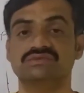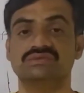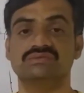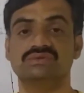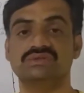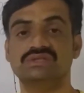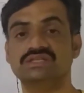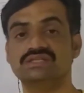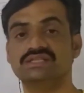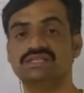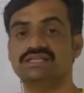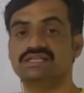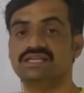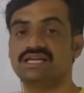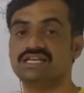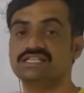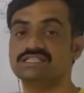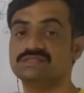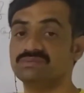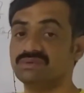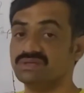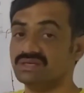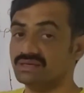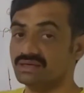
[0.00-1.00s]
the water that
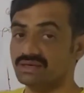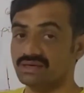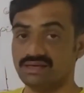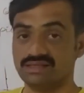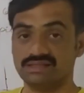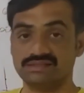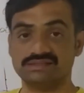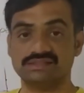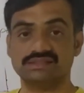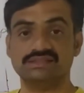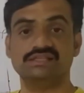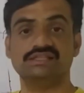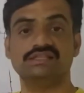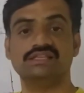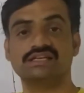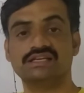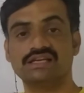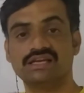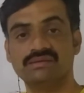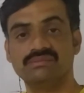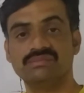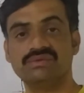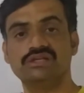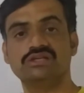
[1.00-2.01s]
has been risen in the
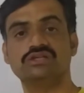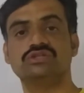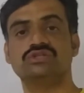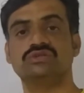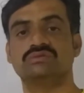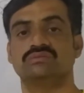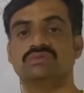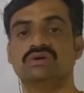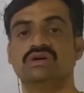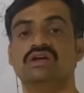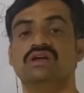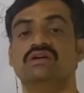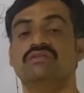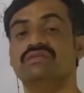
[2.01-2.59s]
capillary tube